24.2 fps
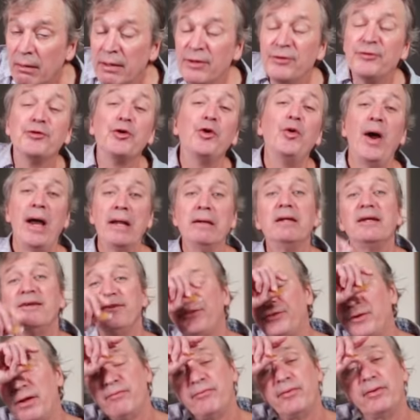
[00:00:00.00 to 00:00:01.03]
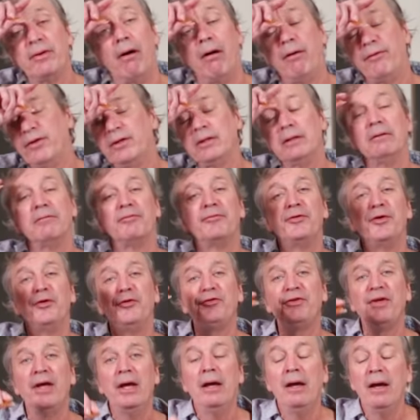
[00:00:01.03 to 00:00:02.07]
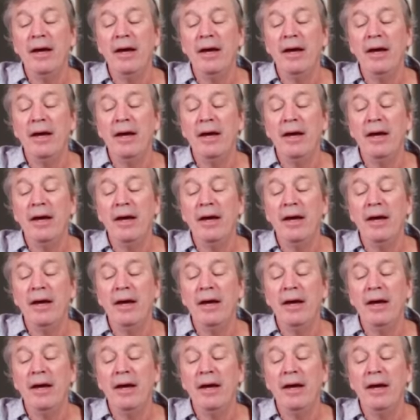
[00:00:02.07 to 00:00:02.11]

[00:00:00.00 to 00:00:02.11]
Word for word: Intro, ending stuff, and all the little fills.